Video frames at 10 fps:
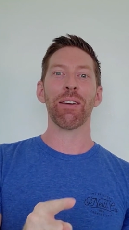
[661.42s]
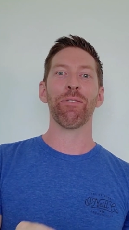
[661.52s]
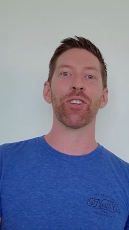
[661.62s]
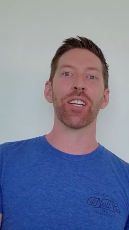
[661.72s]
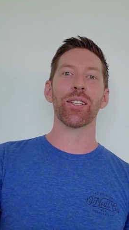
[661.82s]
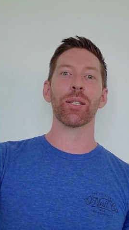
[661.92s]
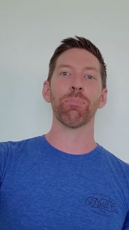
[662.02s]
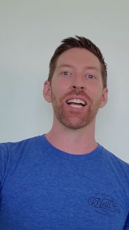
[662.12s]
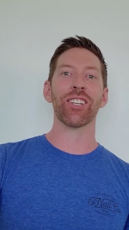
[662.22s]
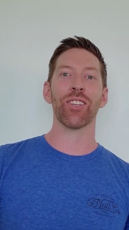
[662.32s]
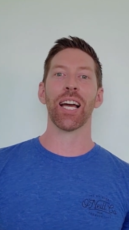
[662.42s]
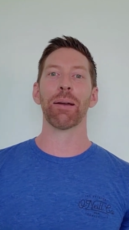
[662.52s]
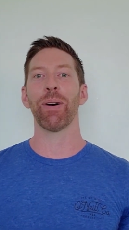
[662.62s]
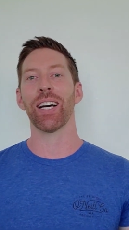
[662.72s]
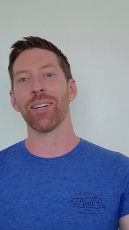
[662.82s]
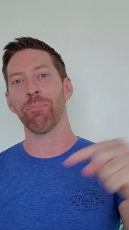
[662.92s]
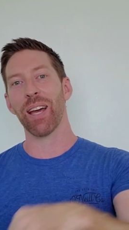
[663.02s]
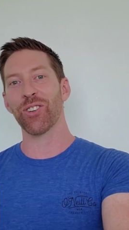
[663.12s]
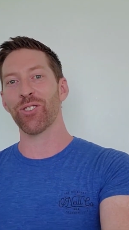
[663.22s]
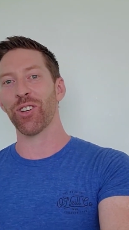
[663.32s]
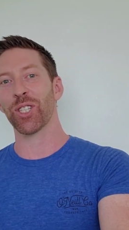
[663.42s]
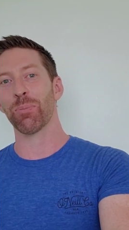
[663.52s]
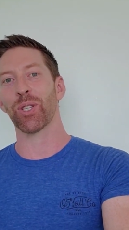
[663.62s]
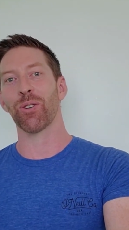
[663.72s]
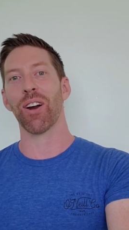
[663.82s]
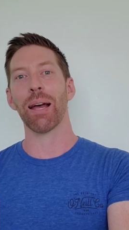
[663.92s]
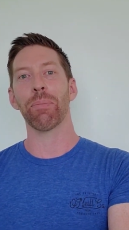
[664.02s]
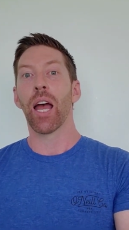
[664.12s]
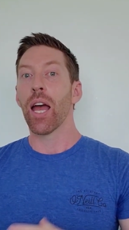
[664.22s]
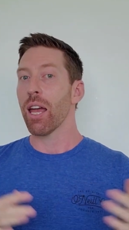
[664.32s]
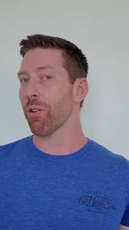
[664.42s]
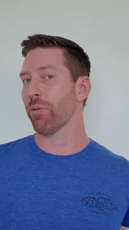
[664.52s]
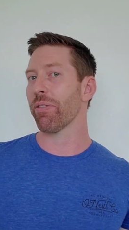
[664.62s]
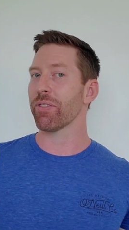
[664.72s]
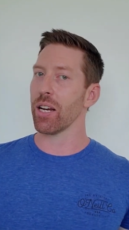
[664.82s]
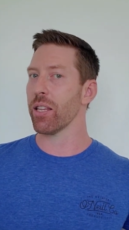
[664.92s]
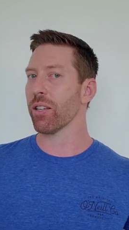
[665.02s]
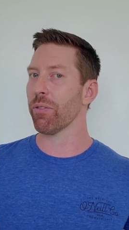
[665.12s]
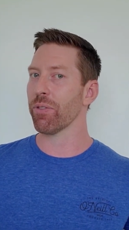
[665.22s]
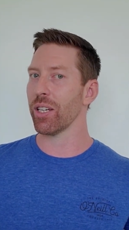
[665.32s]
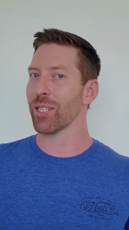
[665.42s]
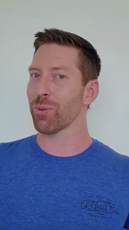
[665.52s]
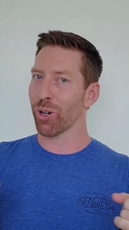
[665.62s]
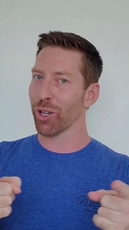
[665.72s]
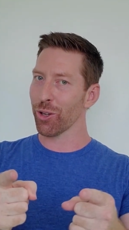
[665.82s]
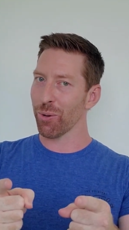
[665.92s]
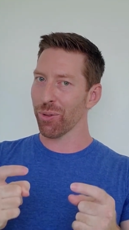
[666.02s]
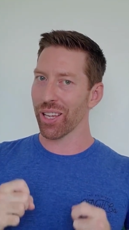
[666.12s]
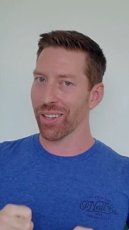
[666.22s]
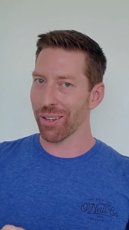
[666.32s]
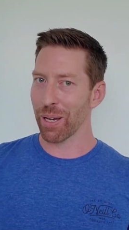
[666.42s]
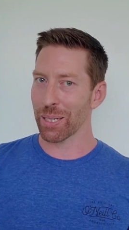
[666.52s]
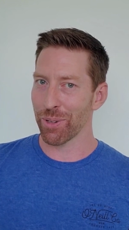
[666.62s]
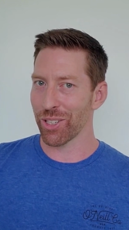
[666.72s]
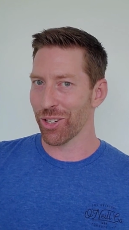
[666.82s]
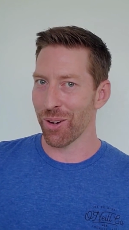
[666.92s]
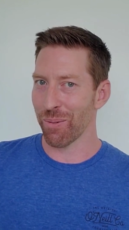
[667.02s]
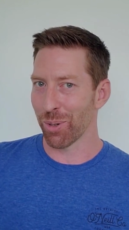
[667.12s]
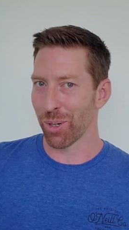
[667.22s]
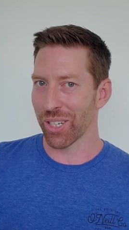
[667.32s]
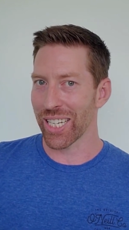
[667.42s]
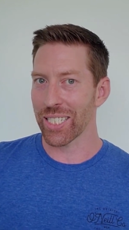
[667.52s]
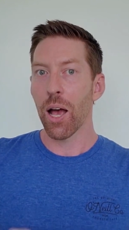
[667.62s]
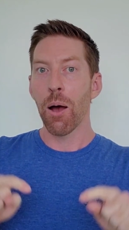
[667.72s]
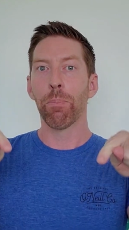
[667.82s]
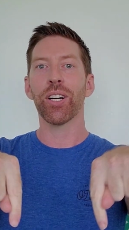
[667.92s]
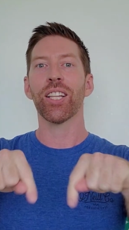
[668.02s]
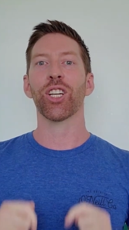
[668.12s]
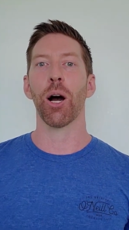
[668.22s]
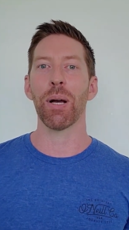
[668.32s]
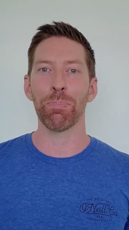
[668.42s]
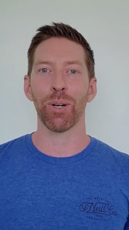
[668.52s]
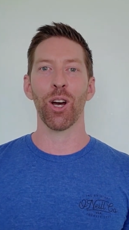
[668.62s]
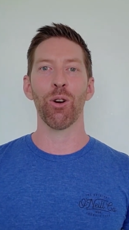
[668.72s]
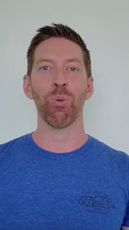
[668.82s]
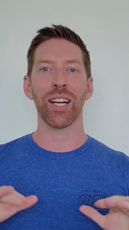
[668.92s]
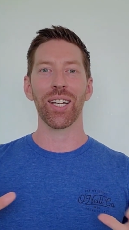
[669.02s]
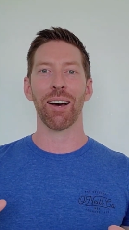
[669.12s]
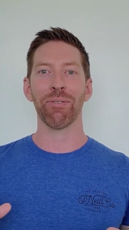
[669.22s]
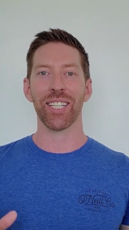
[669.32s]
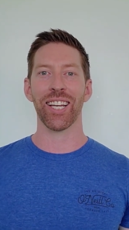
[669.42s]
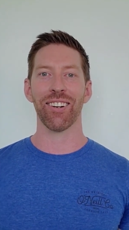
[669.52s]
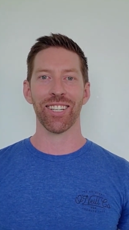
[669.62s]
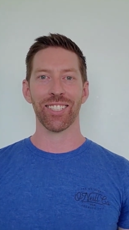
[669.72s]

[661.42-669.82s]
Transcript: If you did, smash the like button. Make sure you subscribe. If we've left anything off the list, what do you think the best position on board is? Put it in the comments below. We'd love to hear